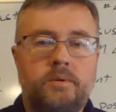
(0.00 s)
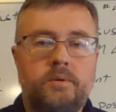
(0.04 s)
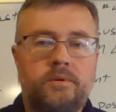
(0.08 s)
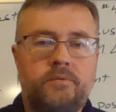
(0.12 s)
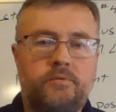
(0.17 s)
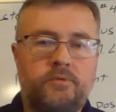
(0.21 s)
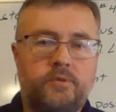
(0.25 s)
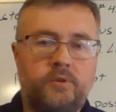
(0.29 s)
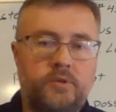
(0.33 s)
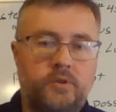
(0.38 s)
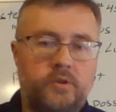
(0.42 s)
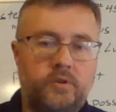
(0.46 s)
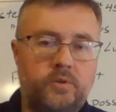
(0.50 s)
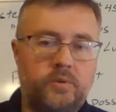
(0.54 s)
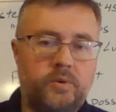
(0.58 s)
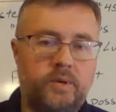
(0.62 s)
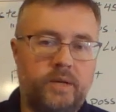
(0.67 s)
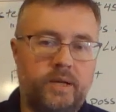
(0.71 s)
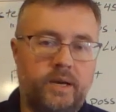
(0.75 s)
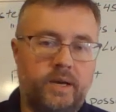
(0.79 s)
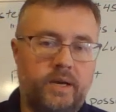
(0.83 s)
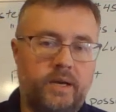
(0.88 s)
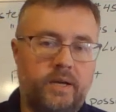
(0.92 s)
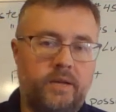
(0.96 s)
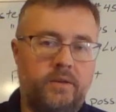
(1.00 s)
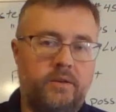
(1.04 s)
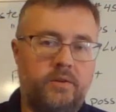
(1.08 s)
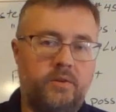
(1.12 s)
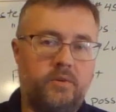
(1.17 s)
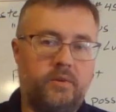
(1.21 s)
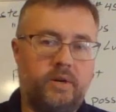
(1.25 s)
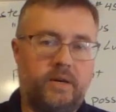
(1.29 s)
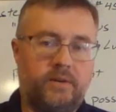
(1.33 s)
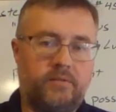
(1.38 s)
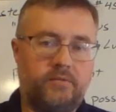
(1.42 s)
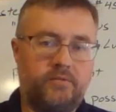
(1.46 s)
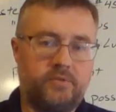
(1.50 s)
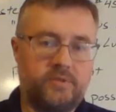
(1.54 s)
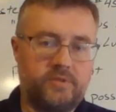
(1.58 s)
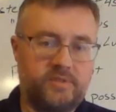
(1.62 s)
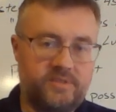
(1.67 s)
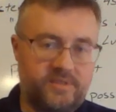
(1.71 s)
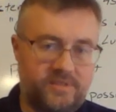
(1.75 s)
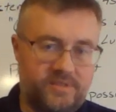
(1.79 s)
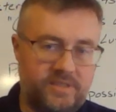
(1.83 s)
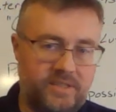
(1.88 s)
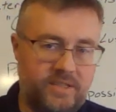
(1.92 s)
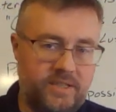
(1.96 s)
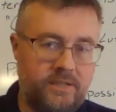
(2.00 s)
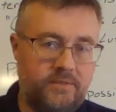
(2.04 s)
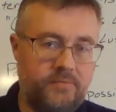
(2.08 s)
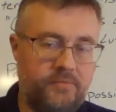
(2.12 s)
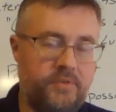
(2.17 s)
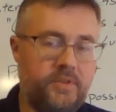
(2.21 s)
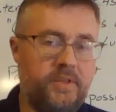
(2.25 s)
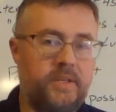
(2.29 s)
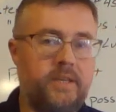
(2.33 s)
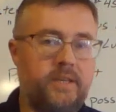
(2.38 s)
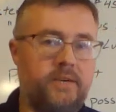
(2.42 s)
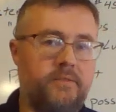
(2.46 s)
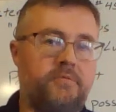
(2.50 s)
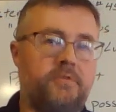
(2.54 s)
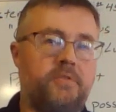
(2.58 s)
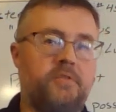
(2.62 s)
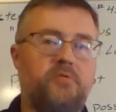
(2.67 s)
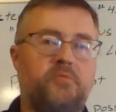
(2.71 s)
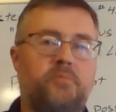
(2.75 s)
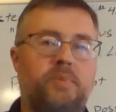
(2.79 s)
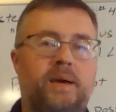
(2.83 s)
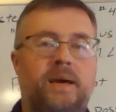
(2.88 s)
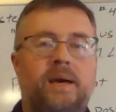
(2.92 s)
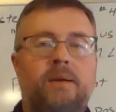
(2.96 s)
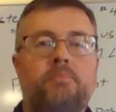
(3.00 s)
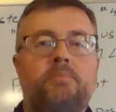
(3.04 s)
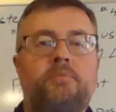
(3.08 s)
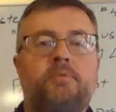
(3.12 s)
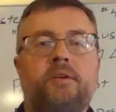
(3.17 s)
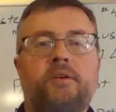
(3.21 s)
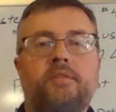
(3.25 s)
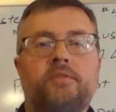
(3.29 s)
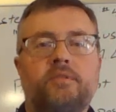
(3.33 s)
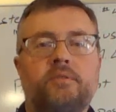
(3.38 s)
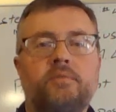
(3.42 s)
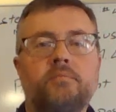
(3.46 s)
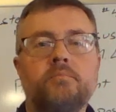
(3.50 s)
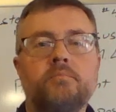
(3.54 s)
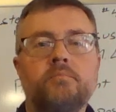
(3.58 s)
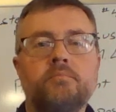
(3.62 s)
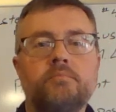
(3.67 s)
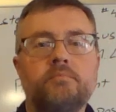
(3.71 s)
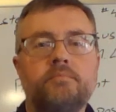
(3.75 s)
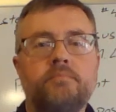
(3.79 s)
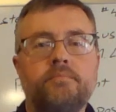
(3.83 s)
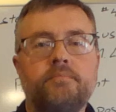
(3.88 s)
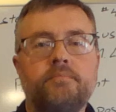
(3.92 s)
But for you and I who have received the gift of baptism,